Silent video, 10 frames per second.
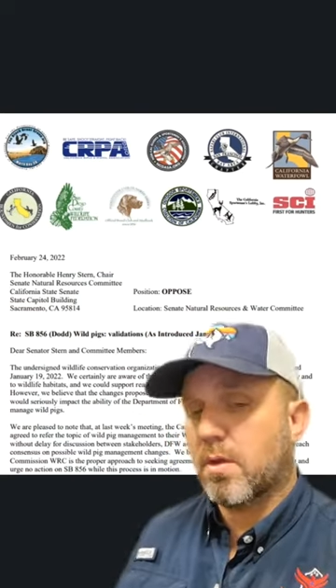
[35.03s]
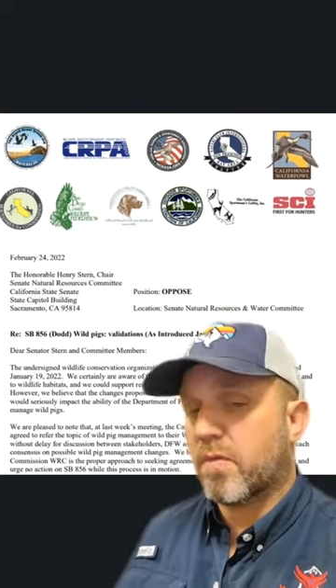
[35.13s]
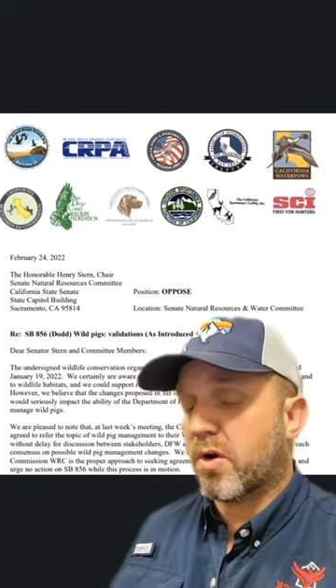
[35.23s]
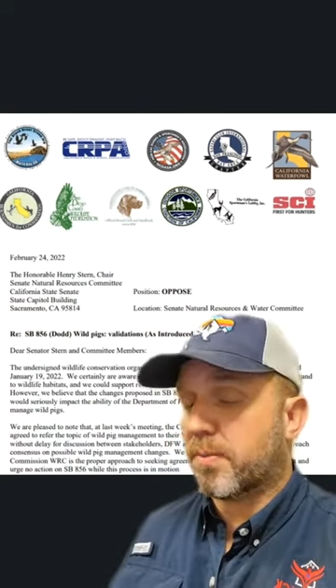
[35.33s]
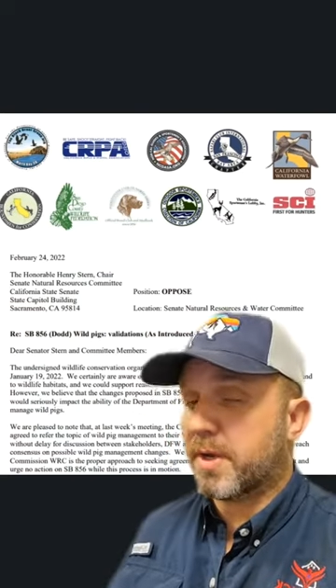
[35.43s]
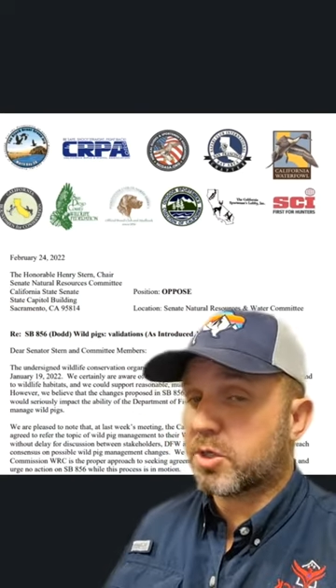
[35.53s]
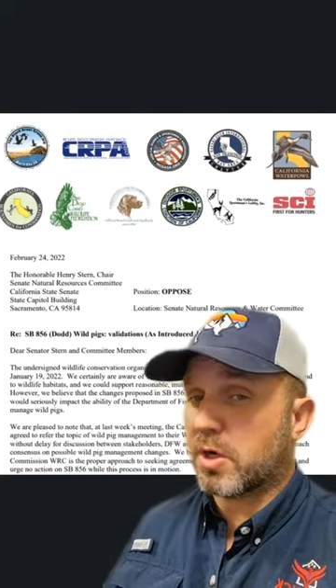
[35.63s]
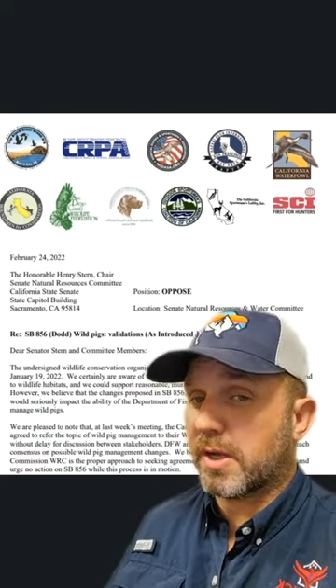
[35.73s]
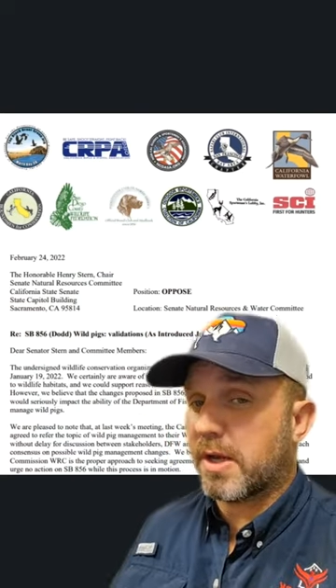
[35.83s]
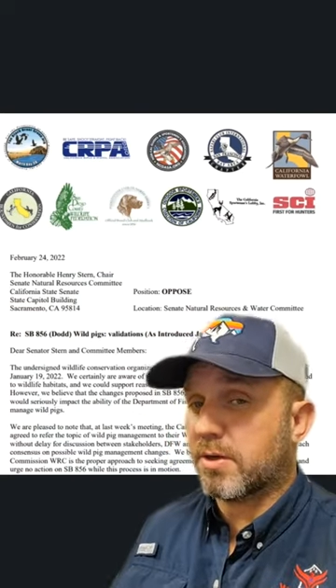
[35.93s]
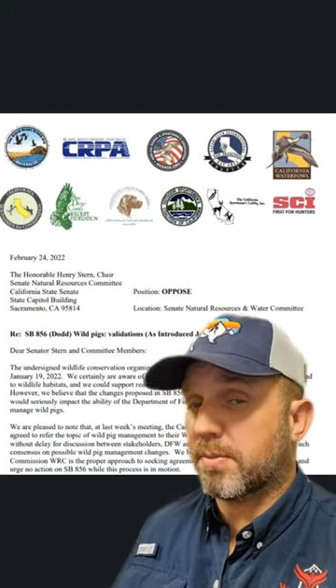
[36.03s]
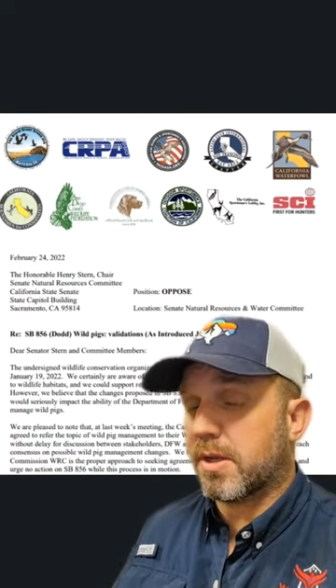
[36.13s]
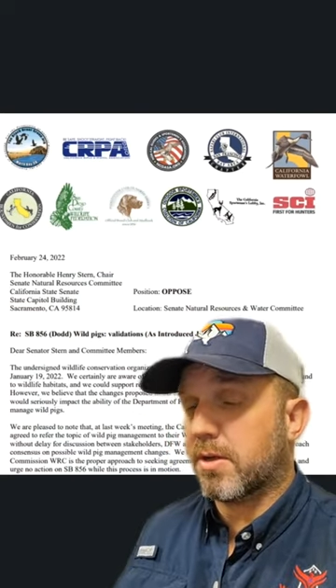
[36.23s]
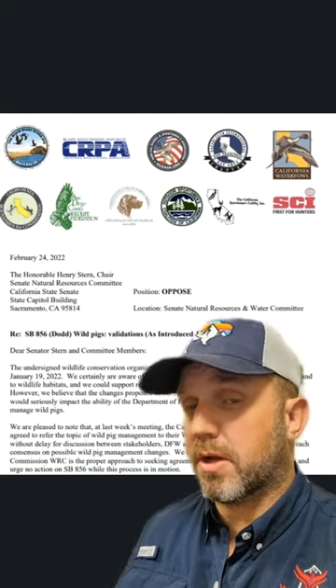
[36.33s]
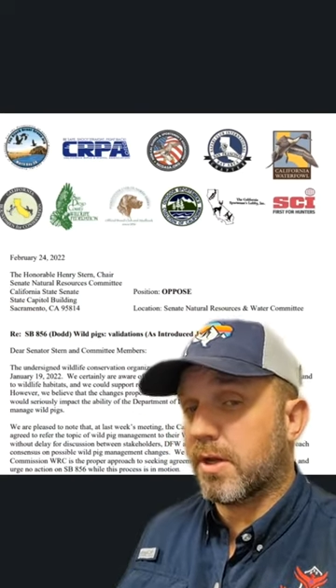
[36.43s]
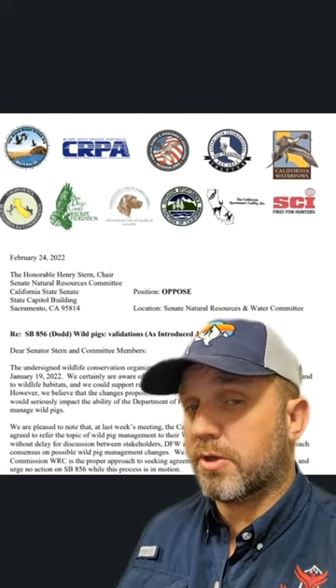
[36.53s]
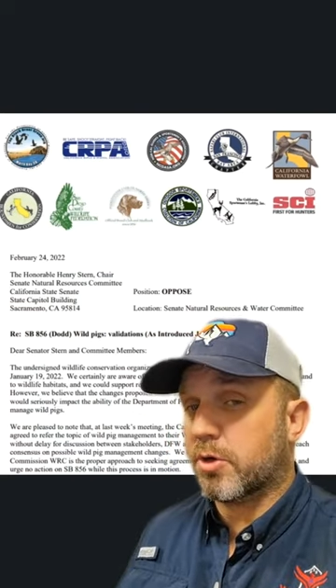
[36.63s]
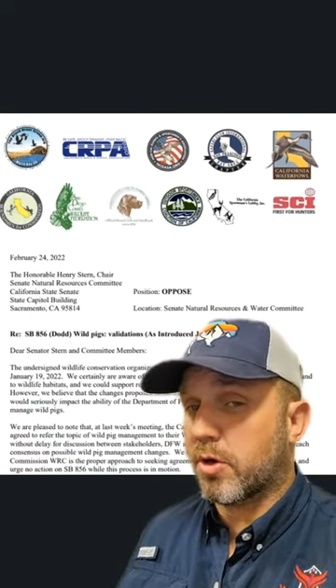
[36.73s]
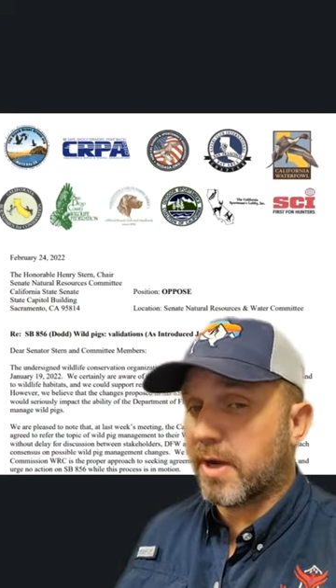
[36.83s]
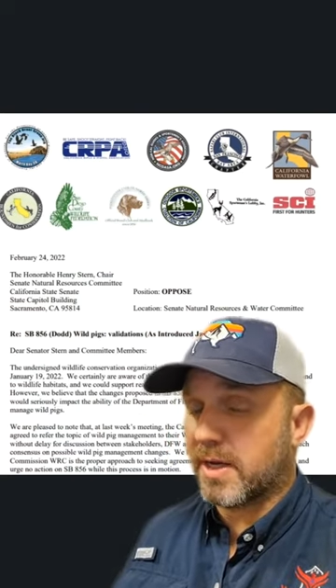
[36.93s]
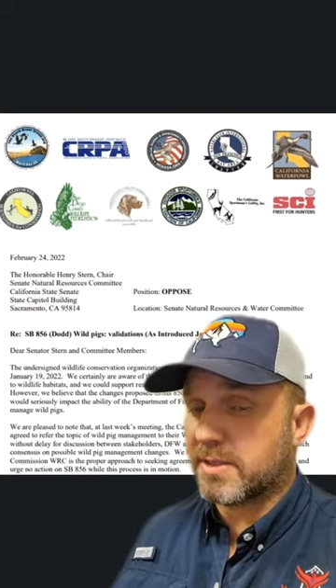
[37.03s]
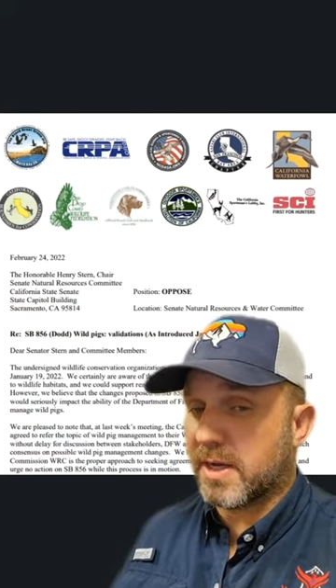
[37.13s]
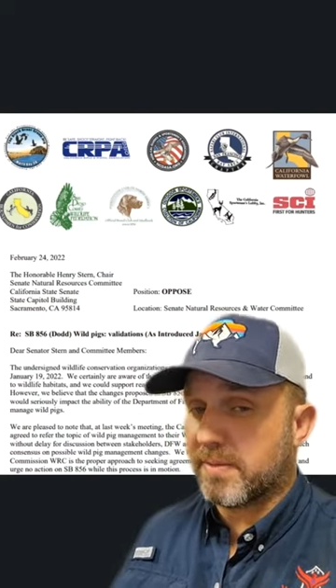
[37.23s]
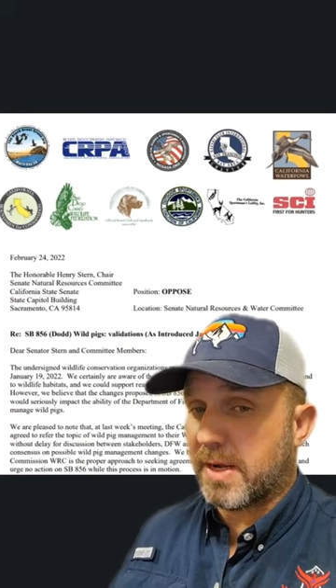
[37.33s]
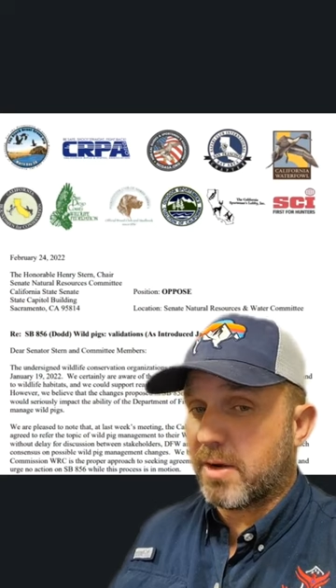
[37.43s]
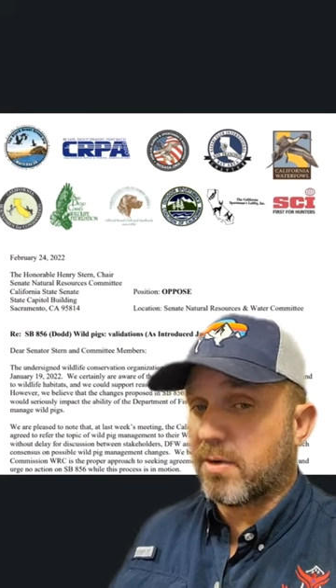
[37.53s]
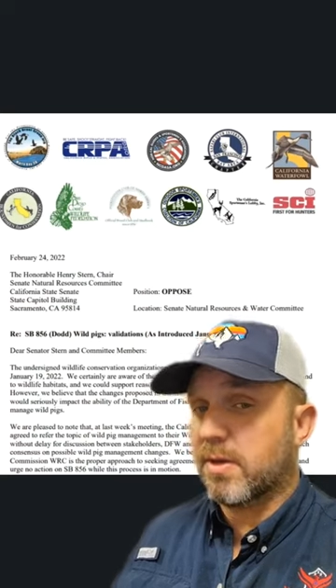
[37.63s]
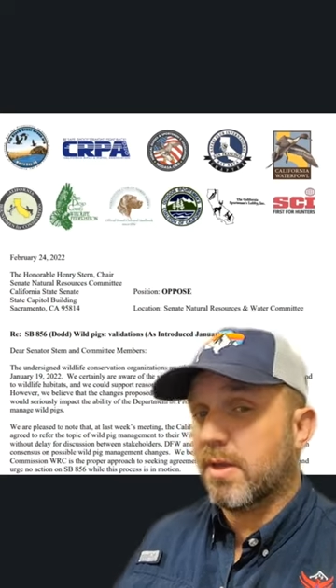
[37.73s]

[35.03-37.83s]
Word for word: Feral pigs are allowed to be hunted during nighttime now,